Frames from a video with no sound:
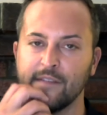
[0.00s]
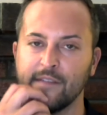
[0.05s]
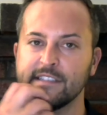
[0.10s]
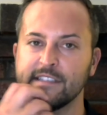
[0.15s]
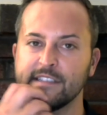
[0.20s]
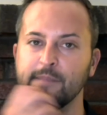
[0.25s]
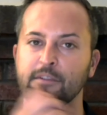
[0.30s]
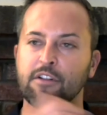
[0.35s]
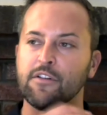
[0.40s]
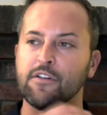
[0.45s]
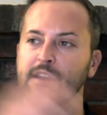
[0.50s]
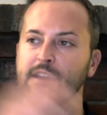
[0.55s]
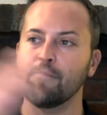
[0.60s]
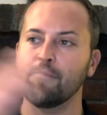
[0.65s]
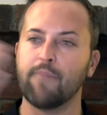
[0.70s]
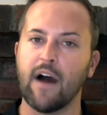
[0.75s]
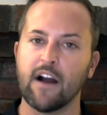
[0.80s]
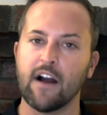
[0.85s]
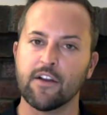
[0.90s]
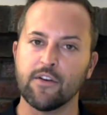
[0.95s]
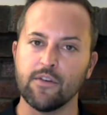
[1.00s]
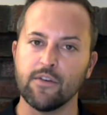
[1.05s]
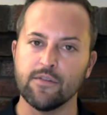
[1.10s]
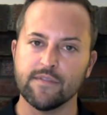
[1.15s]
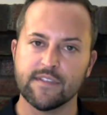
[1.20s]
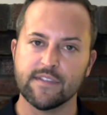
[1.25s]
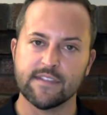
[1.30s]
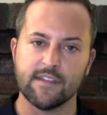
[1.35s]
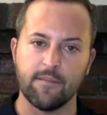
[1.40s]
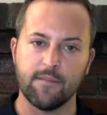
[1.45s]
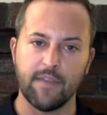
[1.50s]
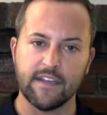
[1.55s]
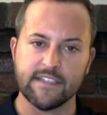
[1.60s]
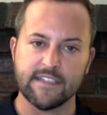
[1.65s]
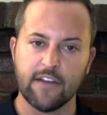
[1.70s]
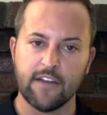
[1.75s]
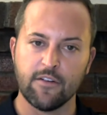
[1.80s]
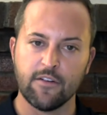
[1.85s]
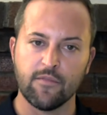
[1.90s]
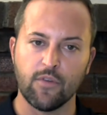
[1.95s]
Similarly, Bacchus, the big
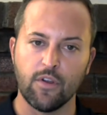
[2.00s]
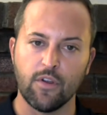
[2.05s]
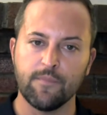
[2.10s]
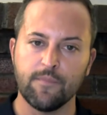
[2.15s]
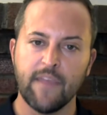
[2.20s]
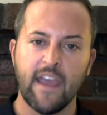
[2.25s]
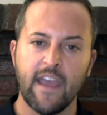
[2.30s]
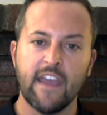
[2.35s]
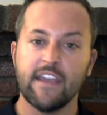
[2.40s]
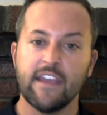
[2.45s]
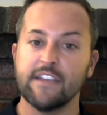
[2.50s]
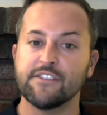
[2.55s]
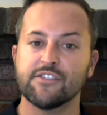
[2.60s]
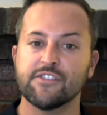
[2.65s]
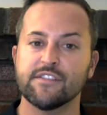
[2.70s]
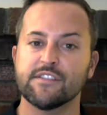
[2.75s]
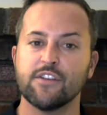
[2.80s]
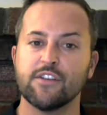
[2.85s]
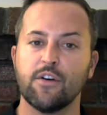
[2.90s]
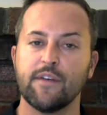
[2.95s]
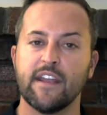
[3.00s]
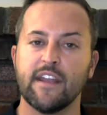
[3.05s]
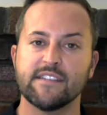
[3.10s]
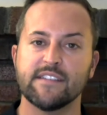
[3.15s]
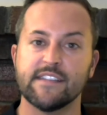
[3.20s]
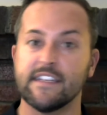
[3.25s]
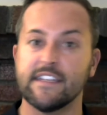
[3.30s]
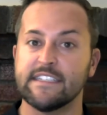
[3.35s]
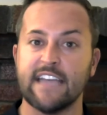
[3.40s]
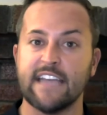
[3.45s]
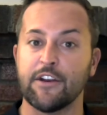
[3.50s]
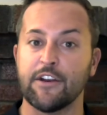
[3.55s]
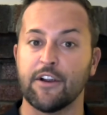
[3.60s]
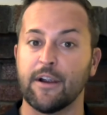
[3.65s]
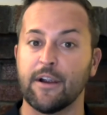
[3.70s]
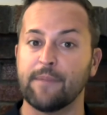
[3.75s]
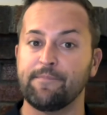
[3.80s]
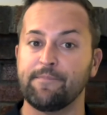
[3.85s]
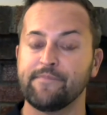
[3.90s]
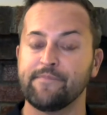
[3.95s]
tenor role, is just known as the
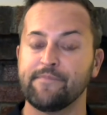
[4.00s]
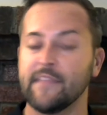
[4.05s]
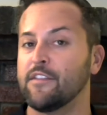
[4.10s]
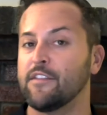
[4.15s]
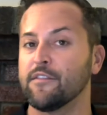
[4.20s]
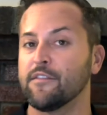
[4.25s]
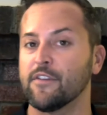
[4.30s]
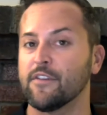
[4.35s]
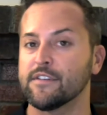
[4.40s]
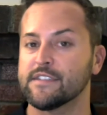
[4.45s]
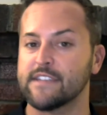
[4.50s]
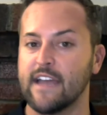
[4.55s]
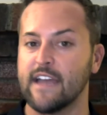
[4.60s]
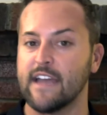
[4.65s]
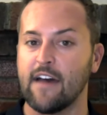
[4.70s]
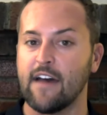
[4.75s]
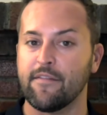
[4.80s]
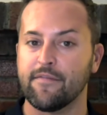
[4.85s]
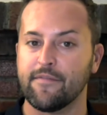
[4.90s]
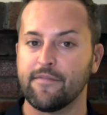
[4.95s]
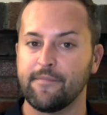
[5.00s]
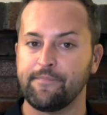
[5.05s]
tenor in the first half.